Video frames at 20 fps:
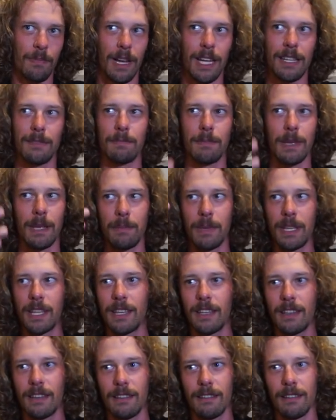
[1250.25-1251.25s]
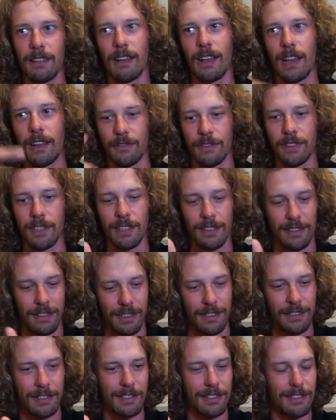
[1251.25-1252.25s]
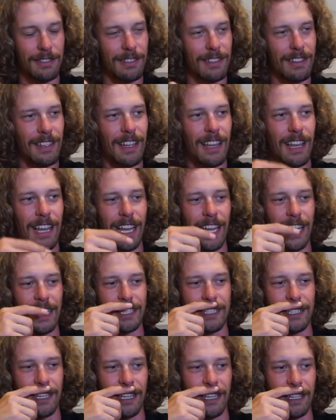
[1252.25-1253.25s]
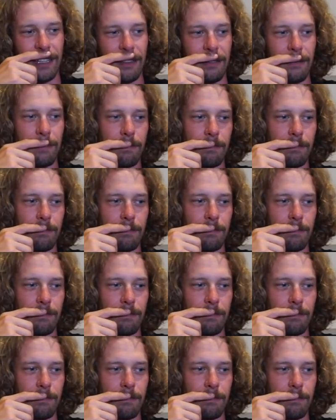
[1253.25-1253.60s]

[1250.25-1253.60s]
But maybe after this, I say,